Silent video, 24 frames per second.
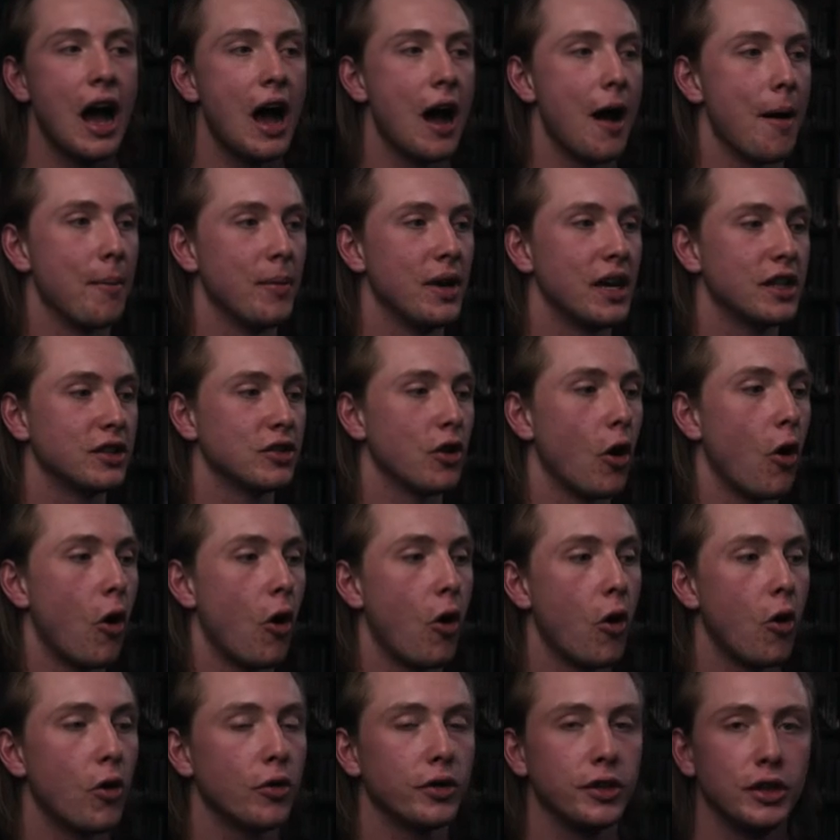Um, it's
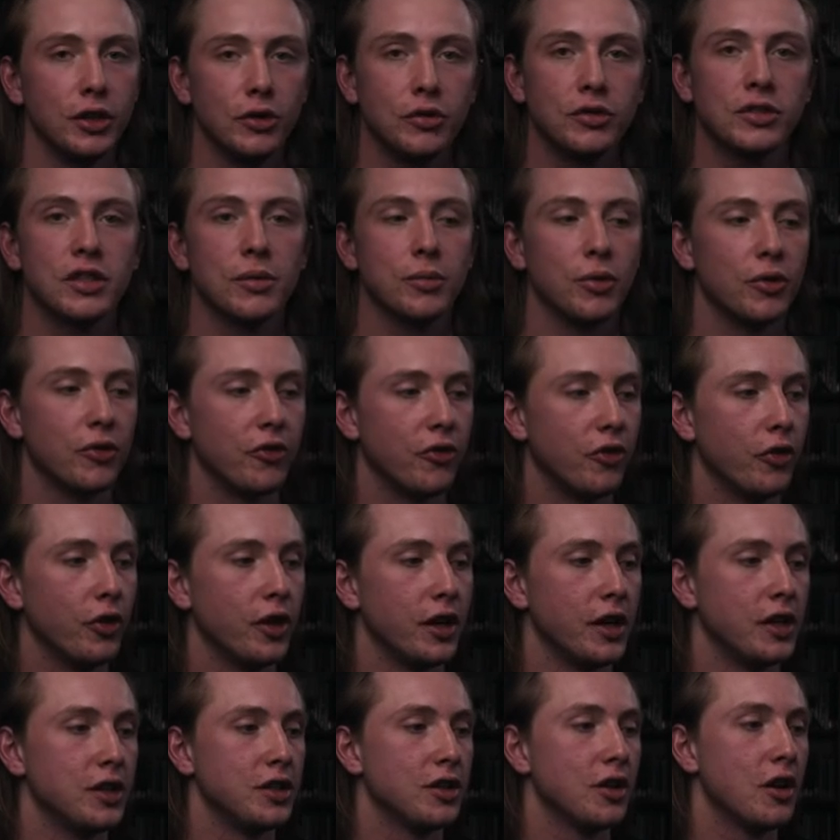all usable
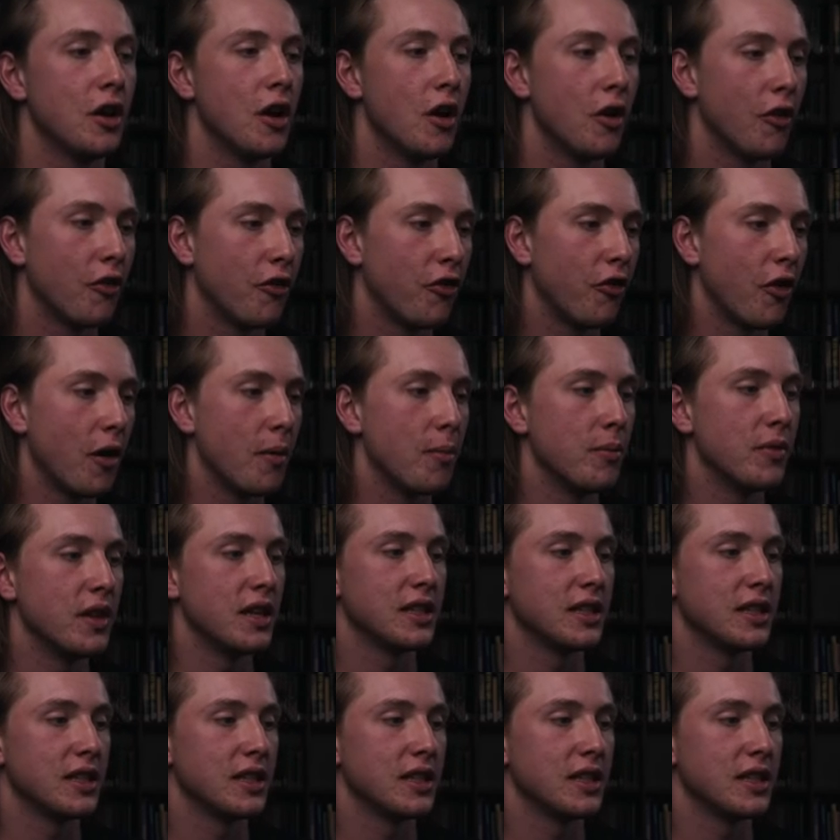footage from